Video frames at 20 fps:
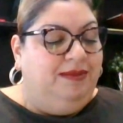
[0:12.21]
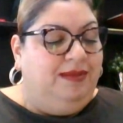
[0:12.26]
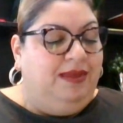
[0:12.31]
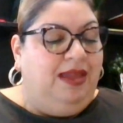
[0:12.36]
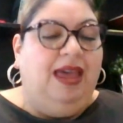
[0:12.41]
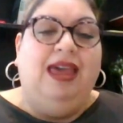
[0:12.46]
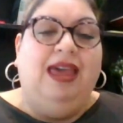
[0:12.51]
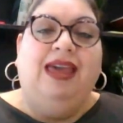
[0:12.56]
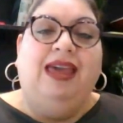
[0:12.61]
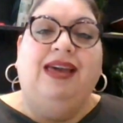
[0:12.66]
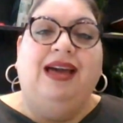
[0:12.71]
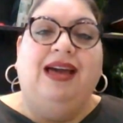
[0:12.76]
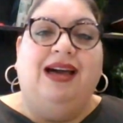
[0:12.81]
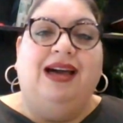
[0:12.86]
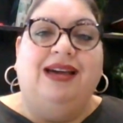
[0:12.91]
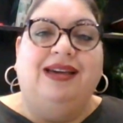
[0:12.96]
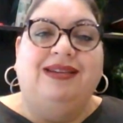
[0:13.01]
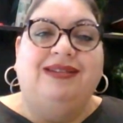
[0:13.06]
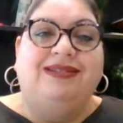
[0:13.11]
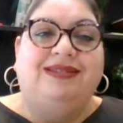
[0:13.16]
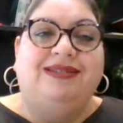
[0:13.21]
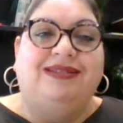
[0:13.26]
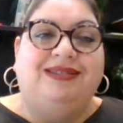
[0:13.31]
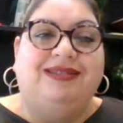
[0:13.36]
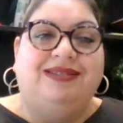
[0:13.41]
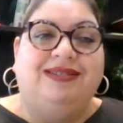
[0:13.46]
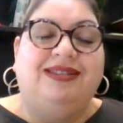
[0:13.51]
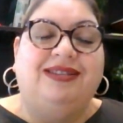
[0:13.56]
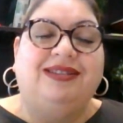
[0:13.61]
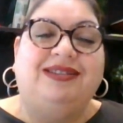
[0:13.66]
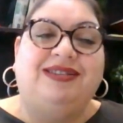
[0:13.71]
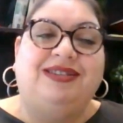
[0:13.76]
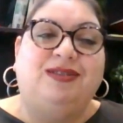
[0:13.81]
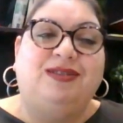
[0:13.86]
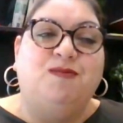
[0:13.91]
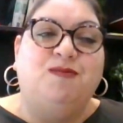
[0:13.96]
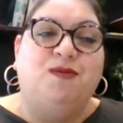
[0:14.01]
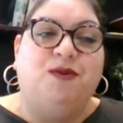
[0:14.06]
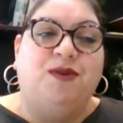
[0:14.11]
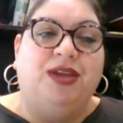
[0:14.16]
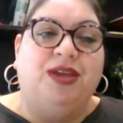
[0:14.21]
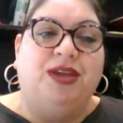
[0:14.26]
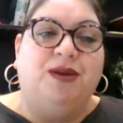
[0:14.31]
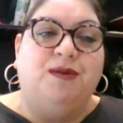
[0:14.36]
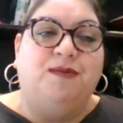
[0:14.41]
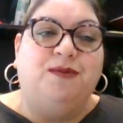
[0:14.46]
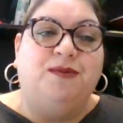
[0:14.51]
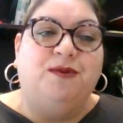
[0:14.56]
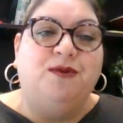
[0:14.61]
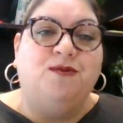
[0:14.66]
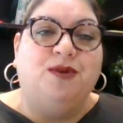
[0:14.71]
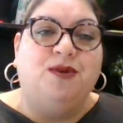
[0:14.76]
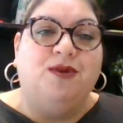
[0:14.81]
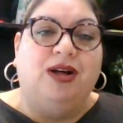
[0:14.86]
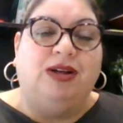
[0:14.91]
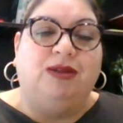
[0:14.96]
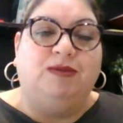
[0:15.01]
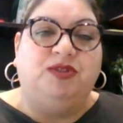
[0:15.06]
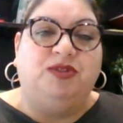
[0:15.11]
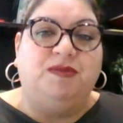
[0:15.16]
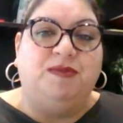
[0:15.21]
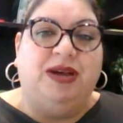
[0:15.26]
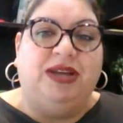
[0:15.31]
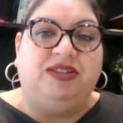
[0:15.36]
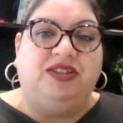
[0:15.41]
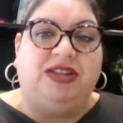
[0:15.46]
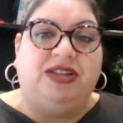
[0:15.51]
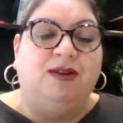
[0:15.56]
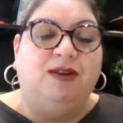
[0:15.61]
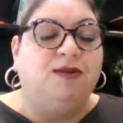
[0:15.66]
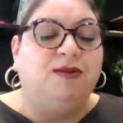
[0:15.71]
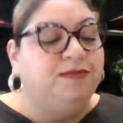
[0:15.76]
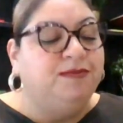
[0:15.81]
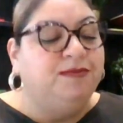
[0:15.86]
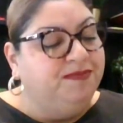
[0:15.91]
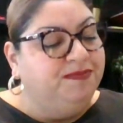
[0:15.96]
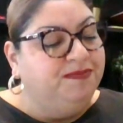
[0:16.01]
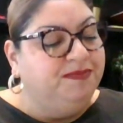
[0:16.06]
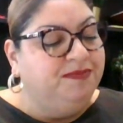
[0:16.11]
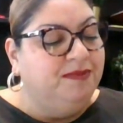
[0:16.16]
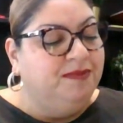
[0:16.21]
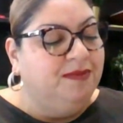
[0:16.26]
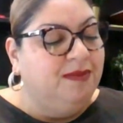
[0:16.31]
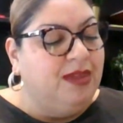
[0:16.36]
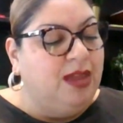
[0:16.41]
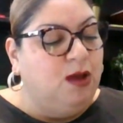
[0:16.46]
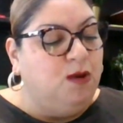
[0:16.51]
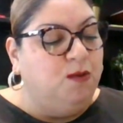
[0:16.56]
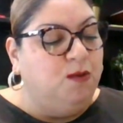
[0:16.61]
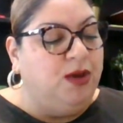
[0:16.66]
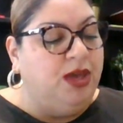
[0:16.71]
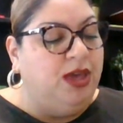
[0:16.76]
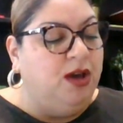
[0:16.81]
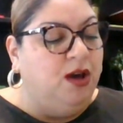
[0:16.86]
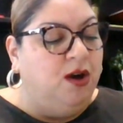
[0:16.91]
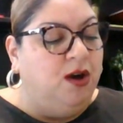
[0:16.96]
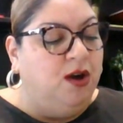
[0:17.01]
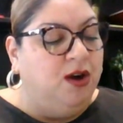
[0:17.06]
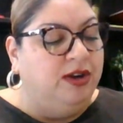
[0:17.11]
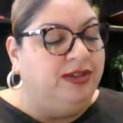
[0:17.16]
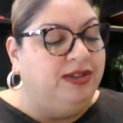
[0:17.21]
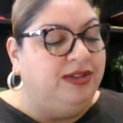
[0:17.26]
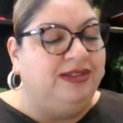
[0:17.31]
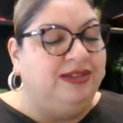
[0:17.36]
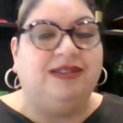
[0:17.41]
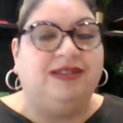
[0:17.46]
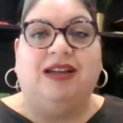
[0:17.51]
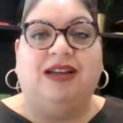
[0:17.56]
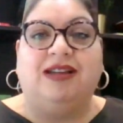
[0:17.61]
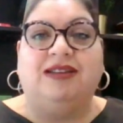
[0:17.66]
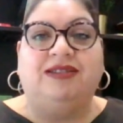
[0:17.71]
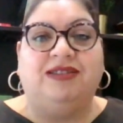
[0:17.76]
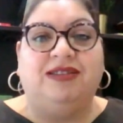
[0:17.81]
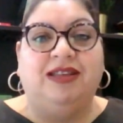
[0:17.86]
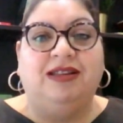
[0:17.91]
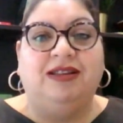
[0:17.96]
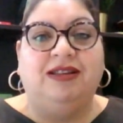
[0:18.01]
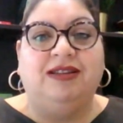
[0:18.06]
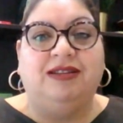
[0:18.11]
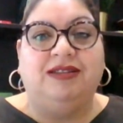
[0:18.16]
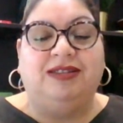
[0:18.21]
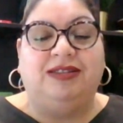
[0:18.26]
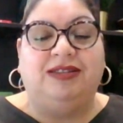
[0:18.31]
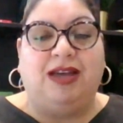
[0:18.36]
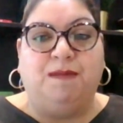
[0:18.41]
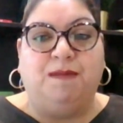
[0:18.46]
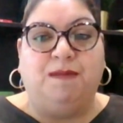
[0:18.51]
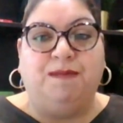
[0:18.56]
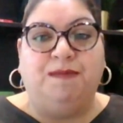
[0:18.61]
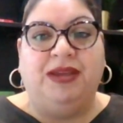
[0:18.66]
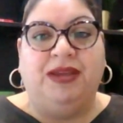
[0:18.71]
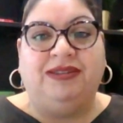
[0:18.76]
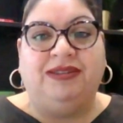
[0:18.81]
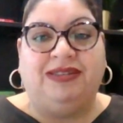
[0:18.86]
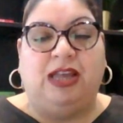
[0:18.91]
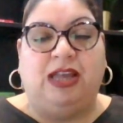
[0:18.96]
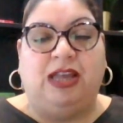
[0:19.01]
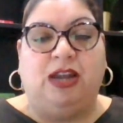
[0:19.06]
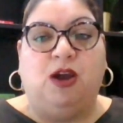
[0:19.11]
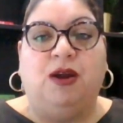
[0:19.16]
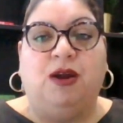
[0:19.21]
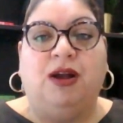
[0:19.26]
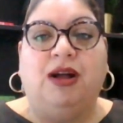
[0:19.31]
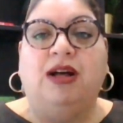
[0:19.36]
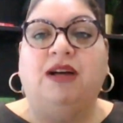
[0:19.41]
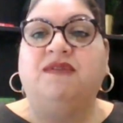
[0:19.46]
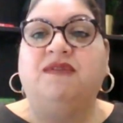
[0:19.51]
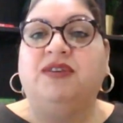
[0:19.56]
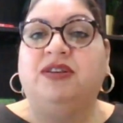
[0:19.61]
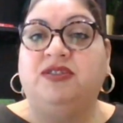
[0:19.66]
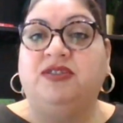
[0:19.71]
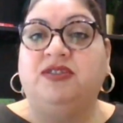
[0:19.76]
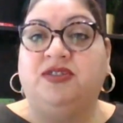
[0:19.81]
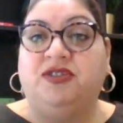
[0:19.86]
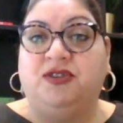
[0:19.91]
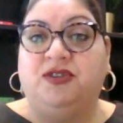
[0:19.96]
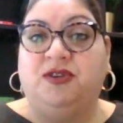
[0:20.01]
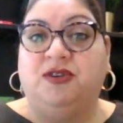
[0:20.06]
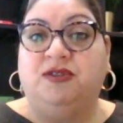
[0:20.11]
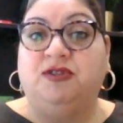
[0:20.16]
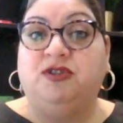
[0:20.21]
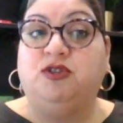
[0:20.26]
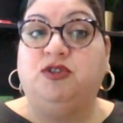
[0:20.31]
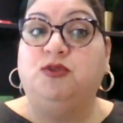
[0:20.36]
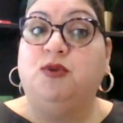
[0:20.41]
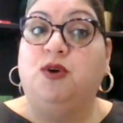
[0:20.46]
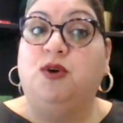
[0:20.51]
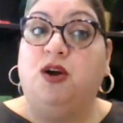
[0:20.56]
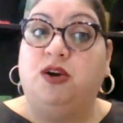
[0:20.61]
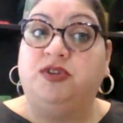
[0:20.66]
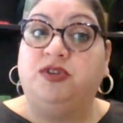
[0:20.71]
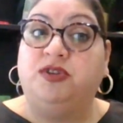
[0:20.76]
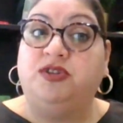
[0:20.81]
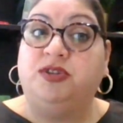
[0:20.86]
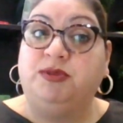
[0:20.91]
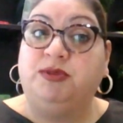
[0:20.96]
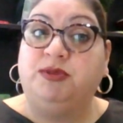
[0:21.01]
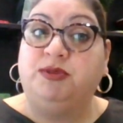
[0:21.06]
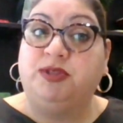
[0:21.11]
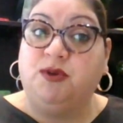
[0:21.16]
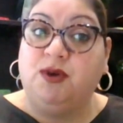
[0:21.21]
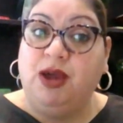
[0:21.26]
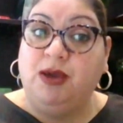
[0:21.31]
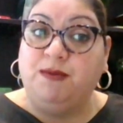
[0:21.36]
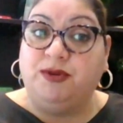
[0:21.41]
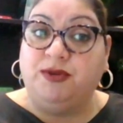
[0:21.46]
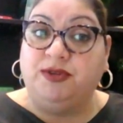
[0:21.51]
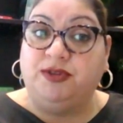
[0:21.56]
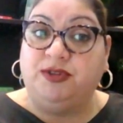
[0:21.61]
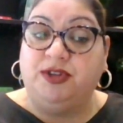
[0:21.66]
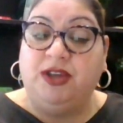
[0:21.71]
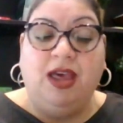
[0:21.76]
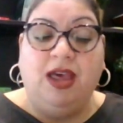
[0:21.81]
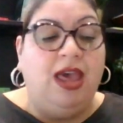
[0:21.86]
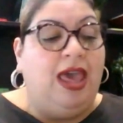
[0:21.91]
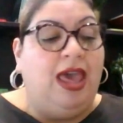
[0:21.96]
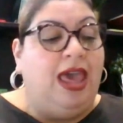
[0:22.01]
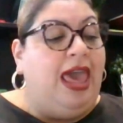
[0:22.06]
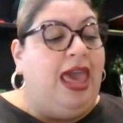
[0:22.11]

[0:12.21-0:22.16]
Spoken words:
Hey guys, this is Maria Abreu. Welcome to my channel. We are discussing topics that are of concern to our subscribers.